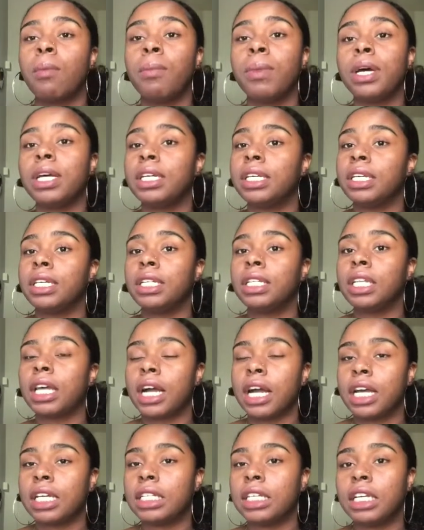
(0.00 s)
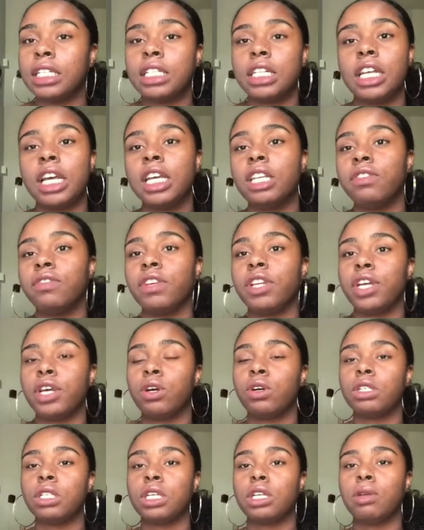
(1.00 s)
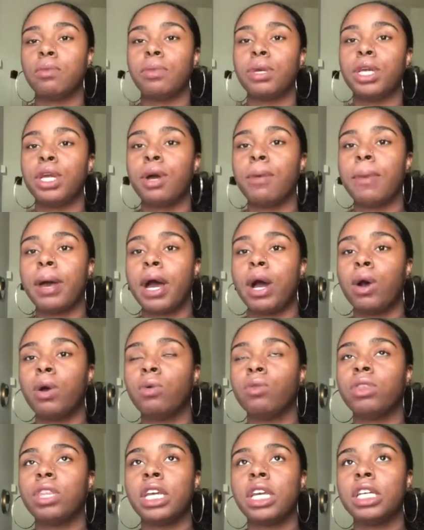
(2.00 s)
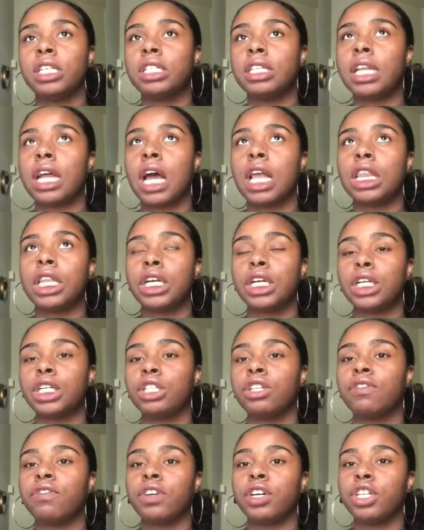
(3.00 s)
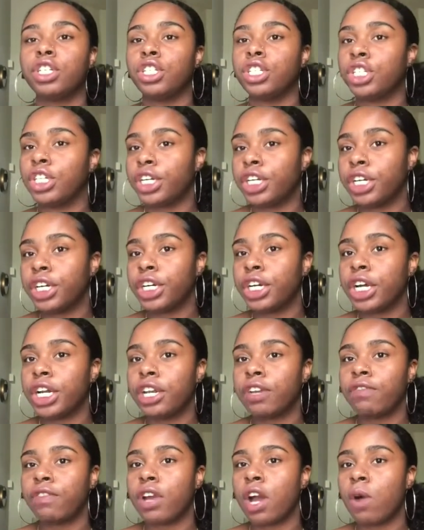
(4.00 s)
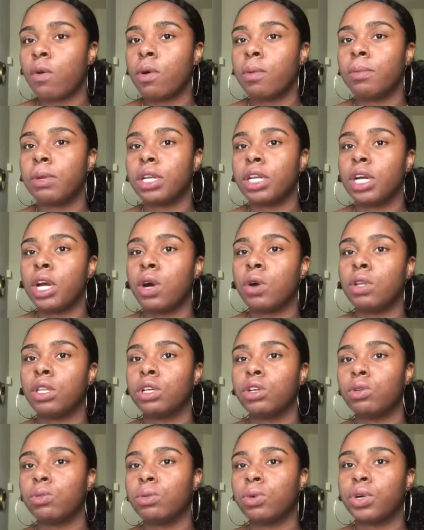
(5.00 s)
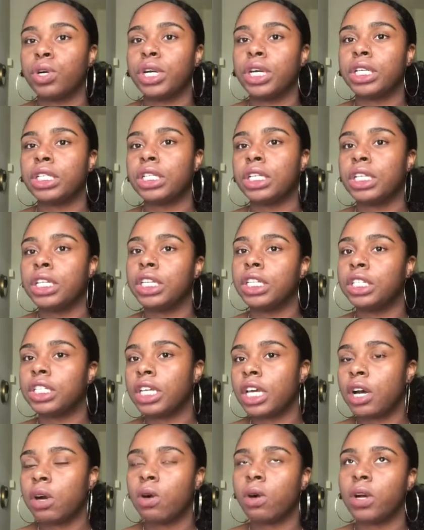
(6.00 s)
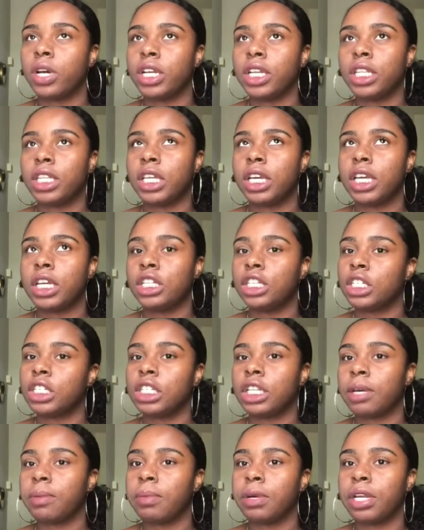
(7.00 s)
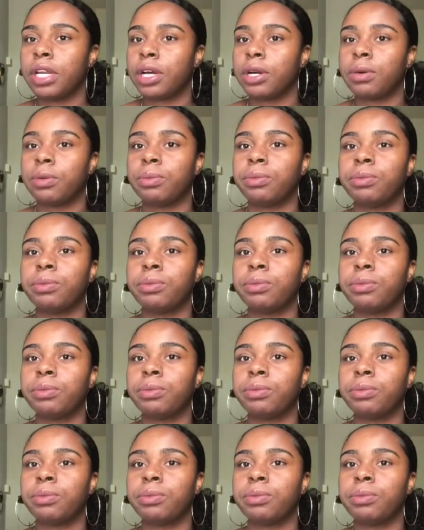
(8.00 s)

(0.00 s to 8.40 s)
But like I said, today's video is going to be about things that I learned the first year. And if y'all want me to go a little more into detail on anything, just let me know.